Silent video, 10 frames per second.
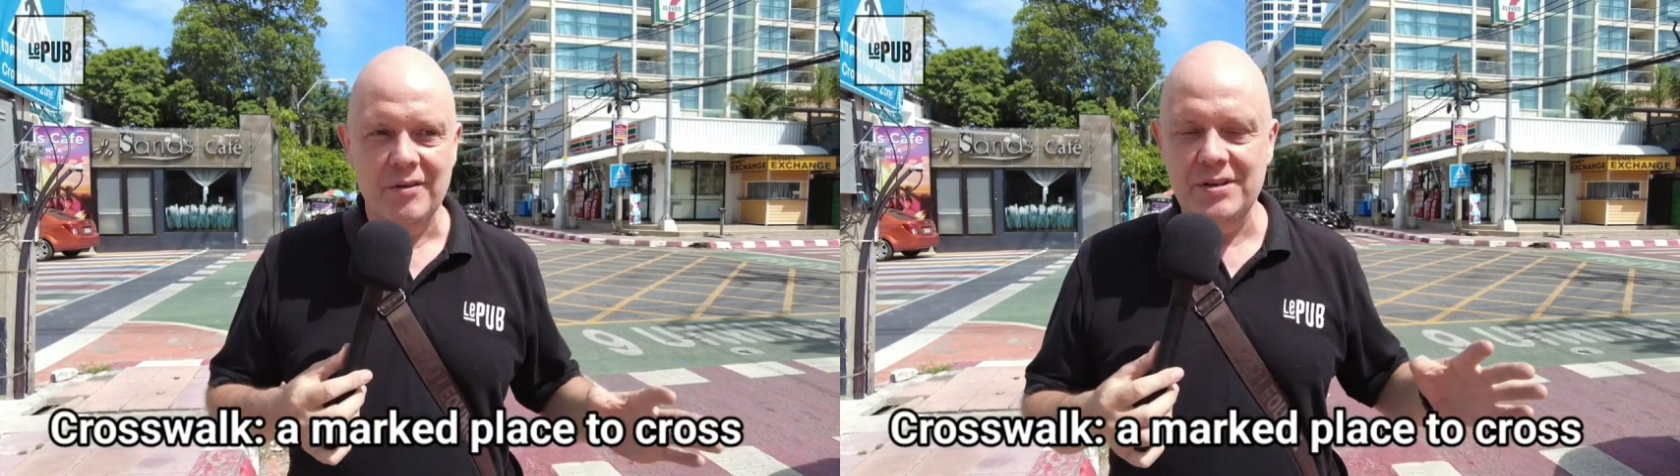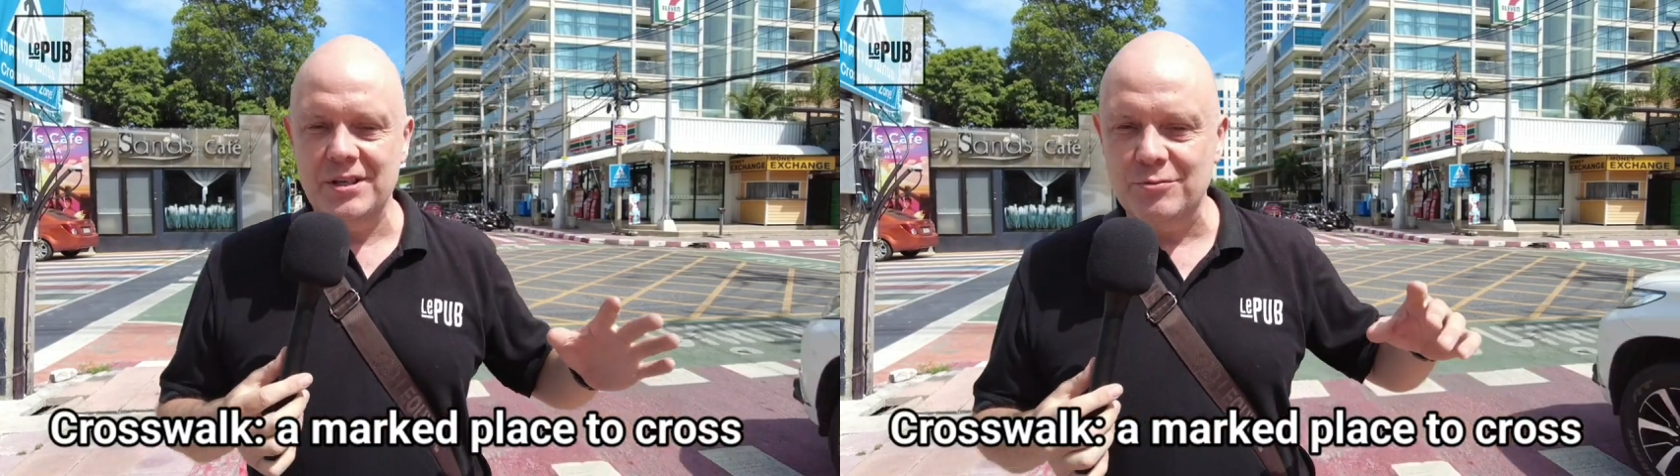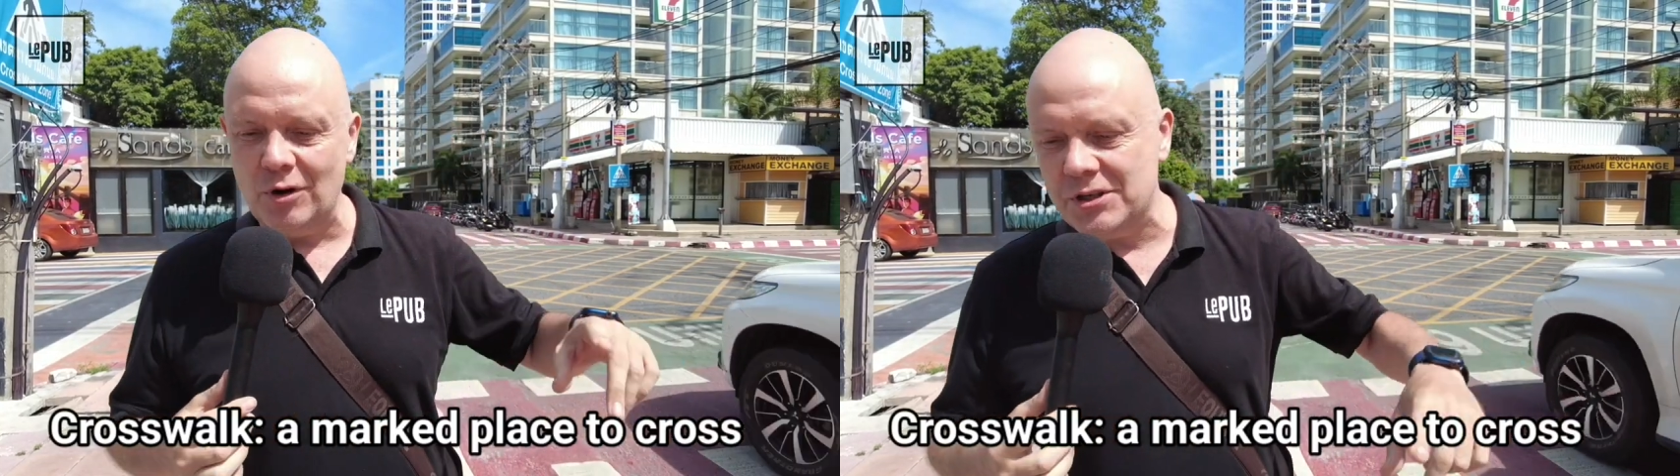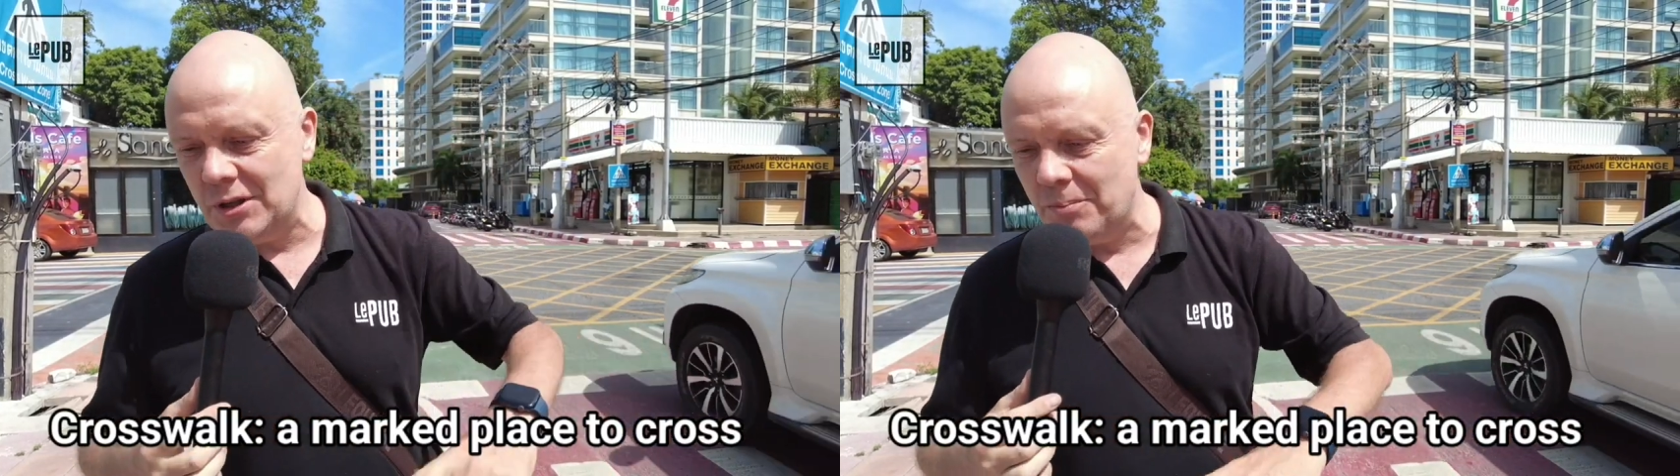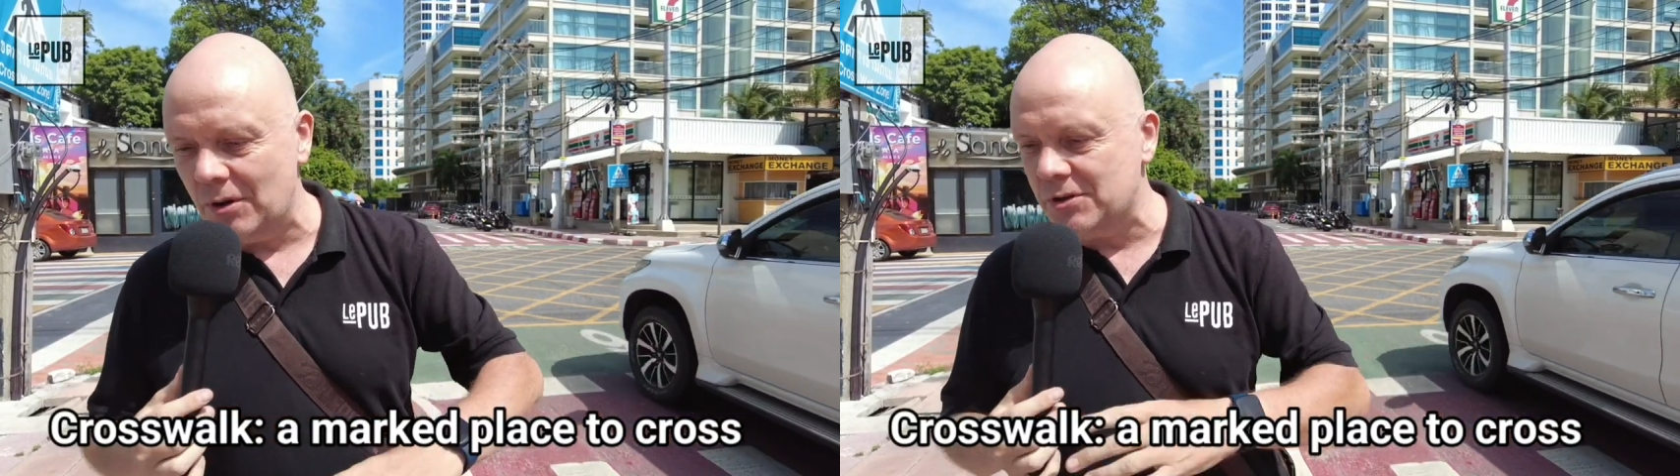This is
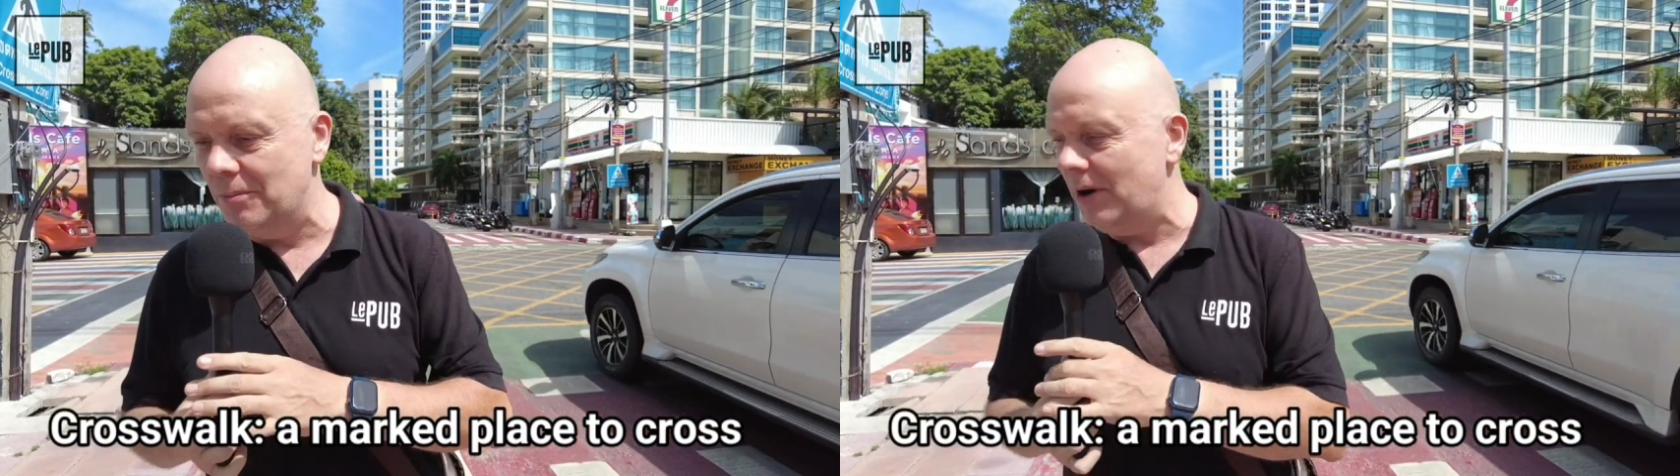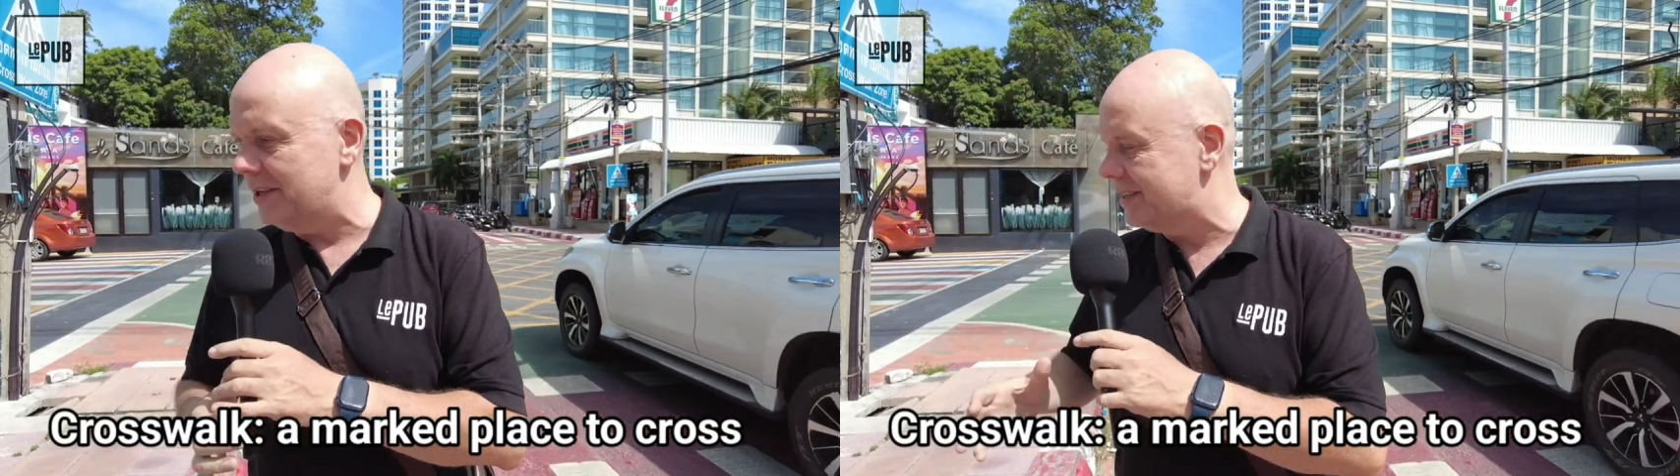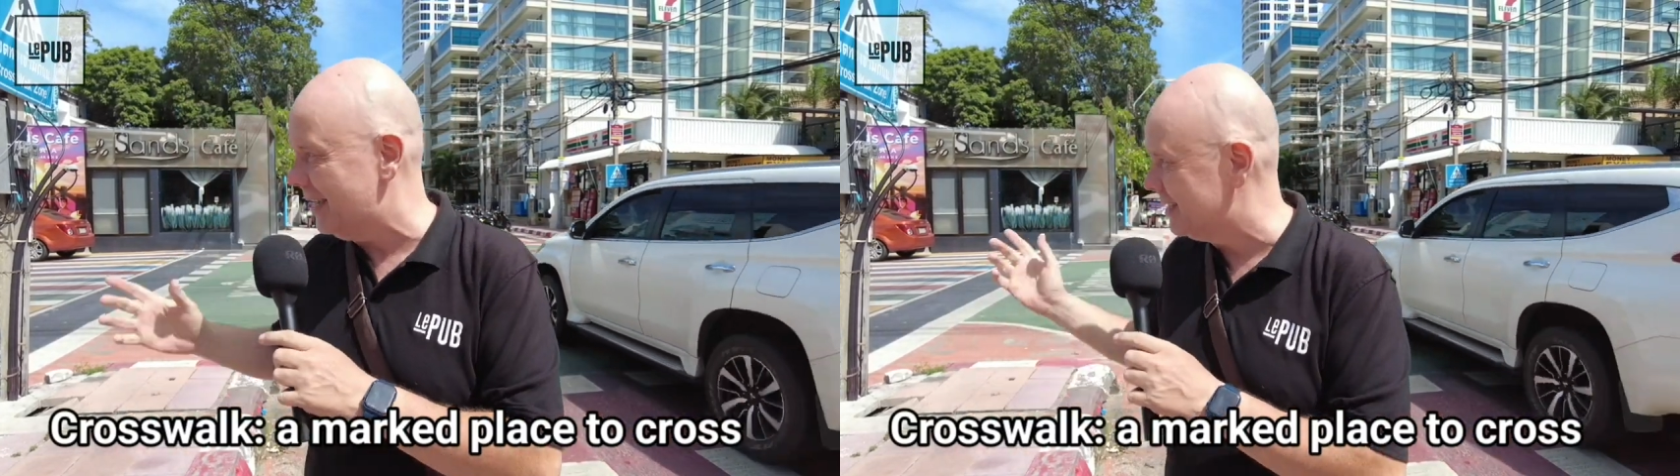right at the bottom by the